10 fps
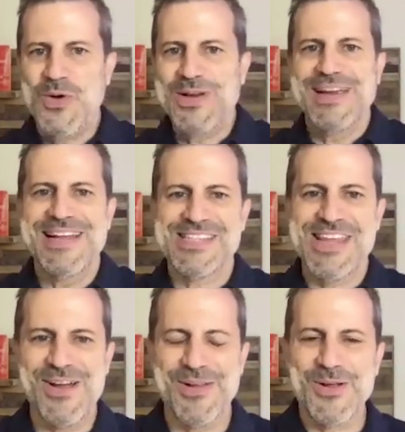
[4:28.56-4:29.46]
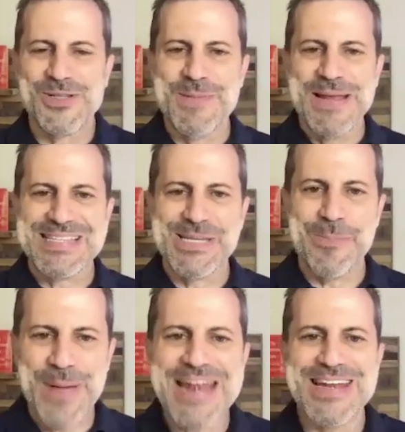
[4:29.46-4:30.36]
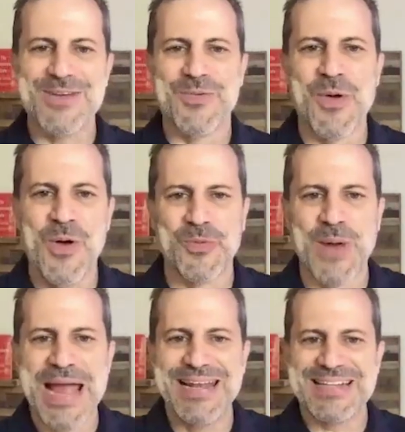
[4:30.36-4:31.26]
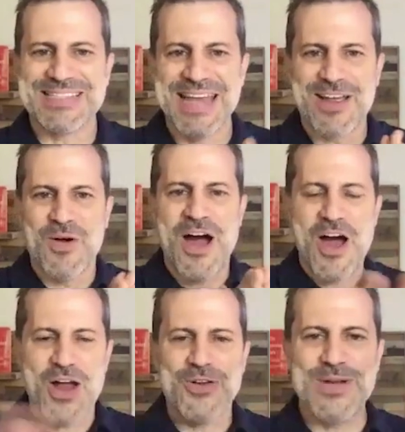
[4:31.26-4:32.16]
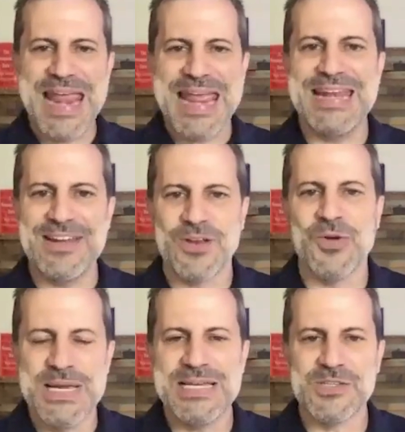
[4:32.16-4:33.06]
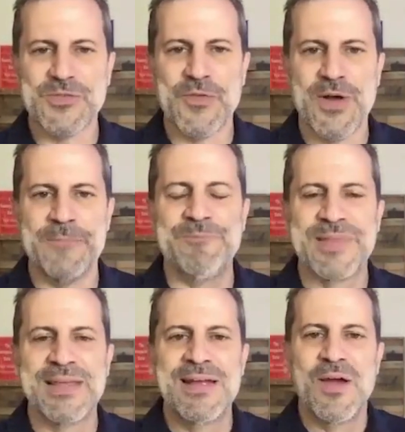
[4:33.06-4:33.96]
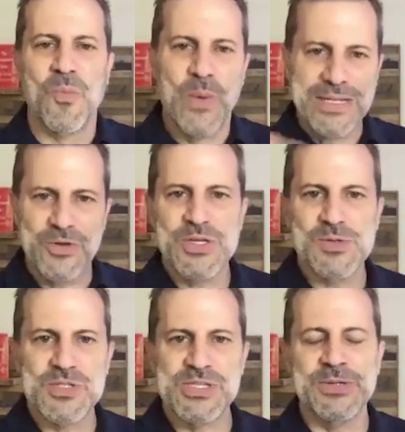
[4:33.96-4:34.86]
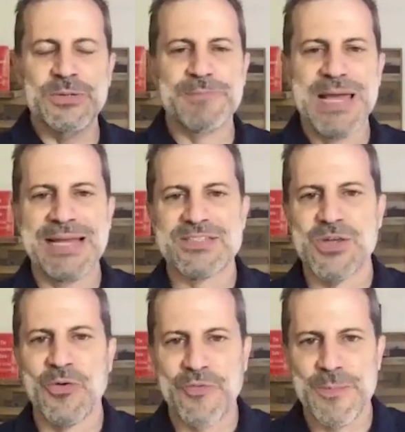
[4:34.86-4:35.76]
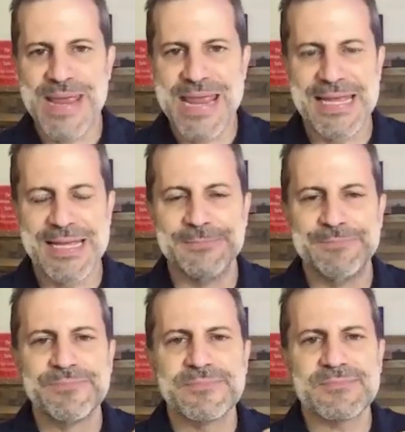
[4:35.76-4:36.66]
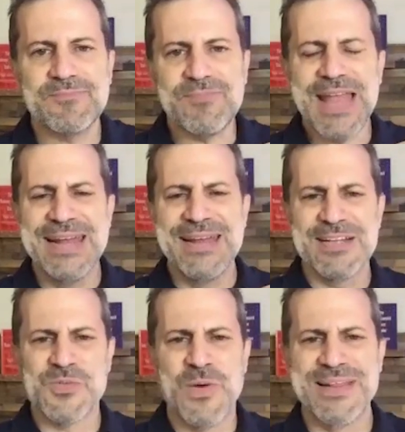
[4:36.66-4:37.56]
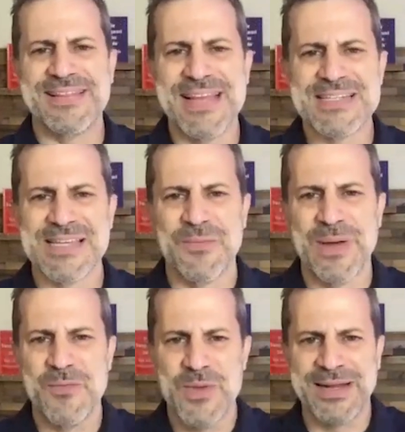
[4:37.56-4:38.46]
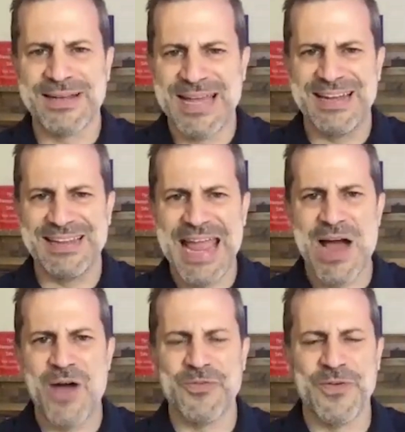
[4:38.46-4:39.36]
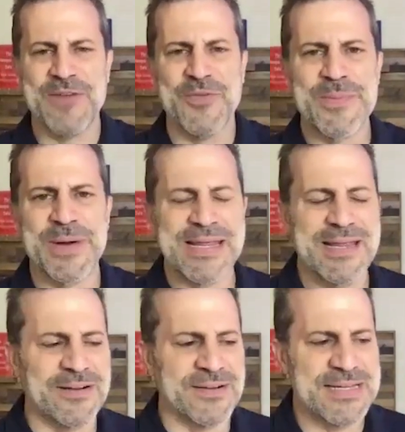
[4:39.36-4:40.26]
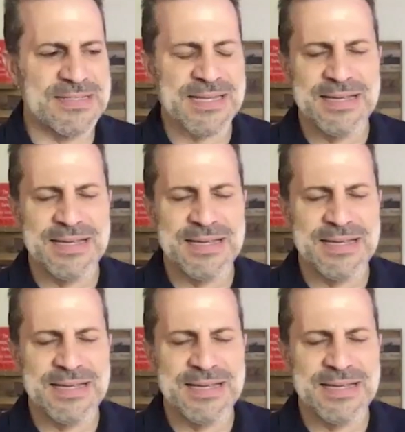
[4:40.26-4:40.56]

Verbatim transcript: it's the ultimate dependent role, right? It's like 180 degrees from what you're used to. And so for me, and it's one of the things that I want to kind of lay out for everybody here is